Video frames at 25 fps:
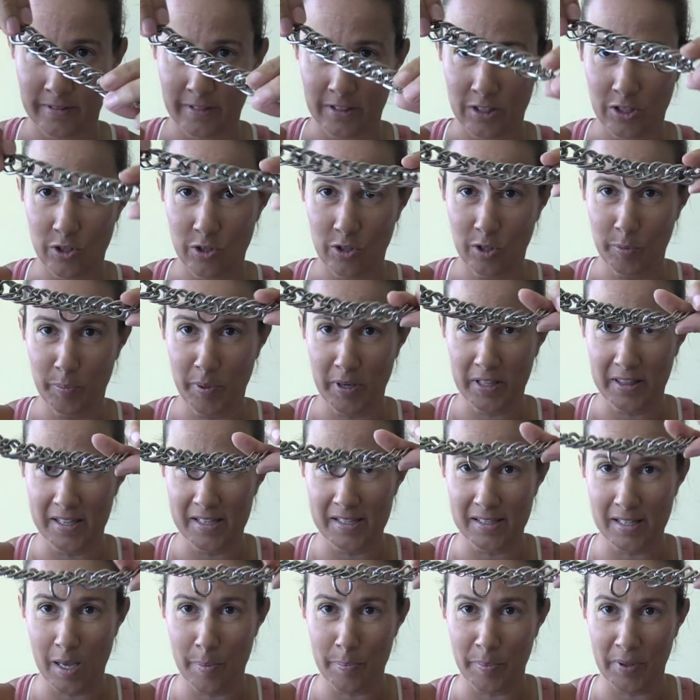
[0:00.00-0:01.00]
You can pick
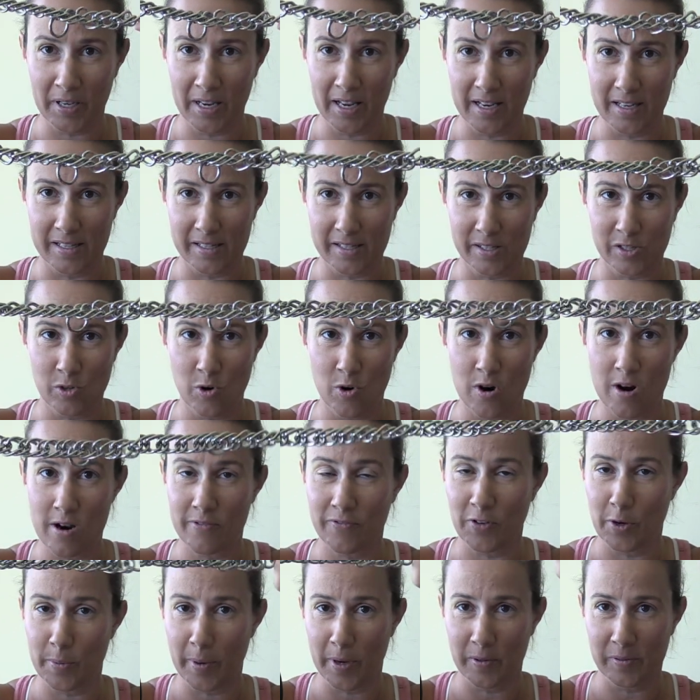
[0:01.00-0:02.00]
these up at any store
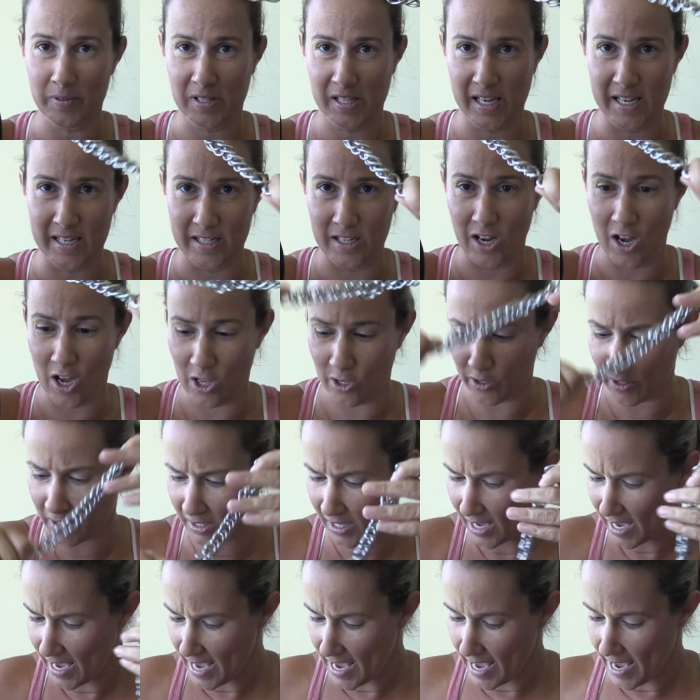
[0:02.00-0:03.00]
for about ten dollars,
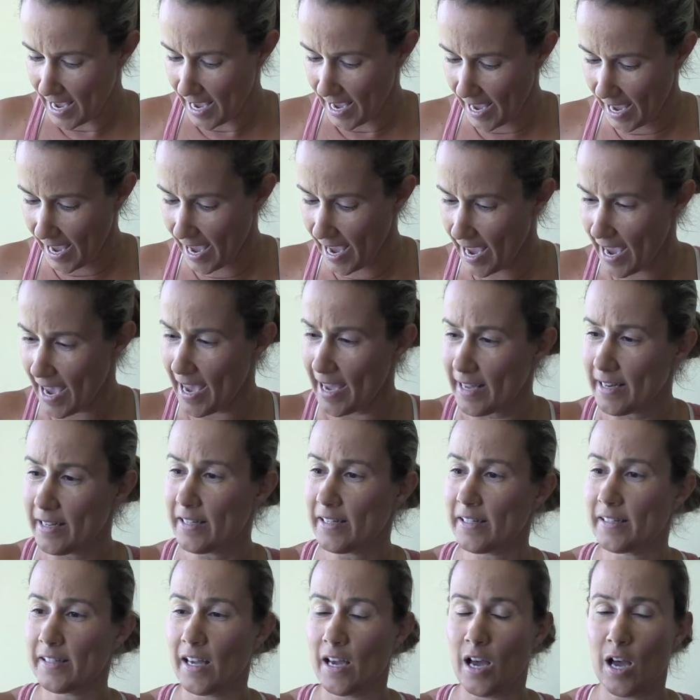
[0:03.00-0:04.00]
and
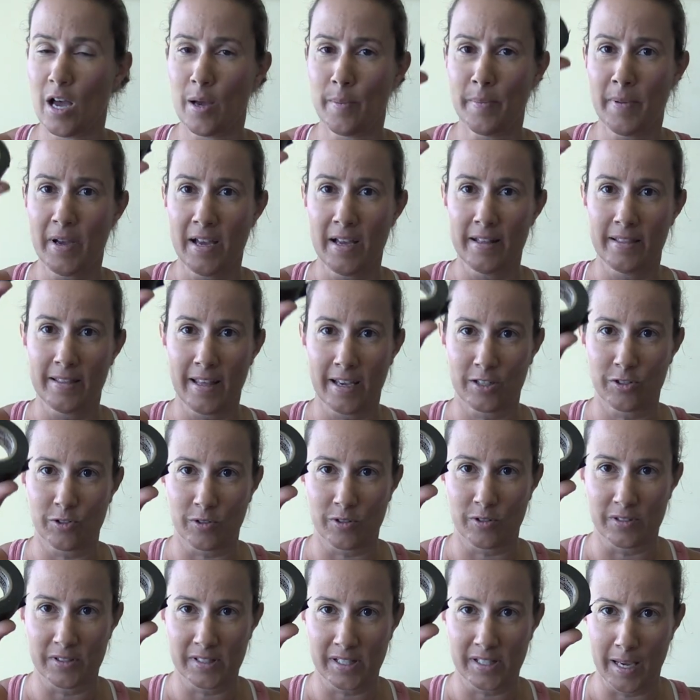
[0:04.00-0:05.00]
some
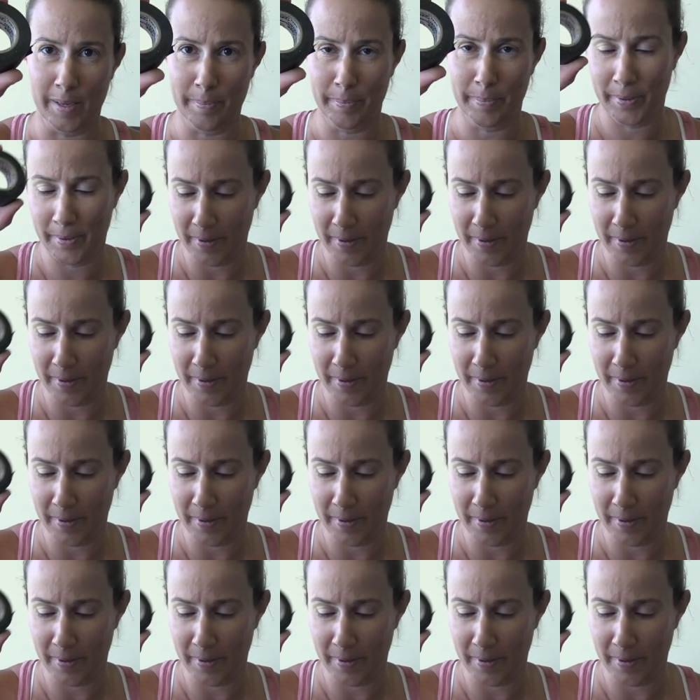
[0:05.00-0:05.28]
electrical tape.